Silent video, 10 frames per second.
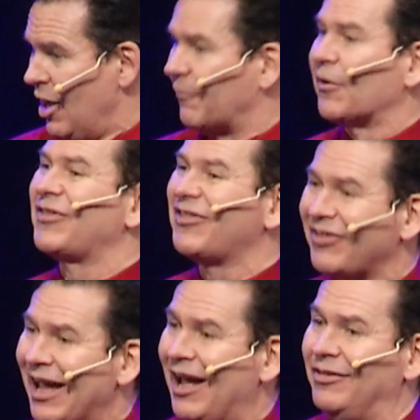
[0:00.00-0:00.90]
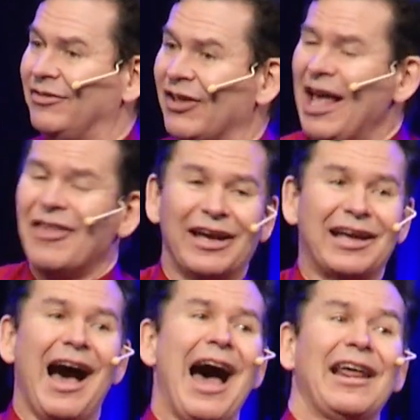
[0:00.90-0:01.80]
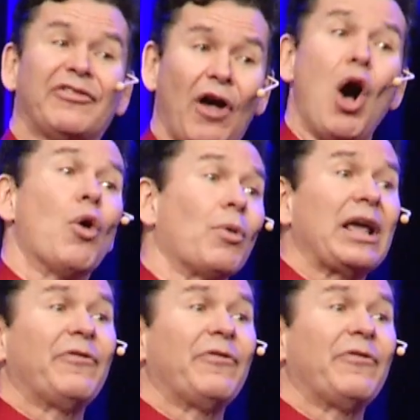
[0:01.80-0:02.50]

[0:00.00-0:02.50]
for sins that God has already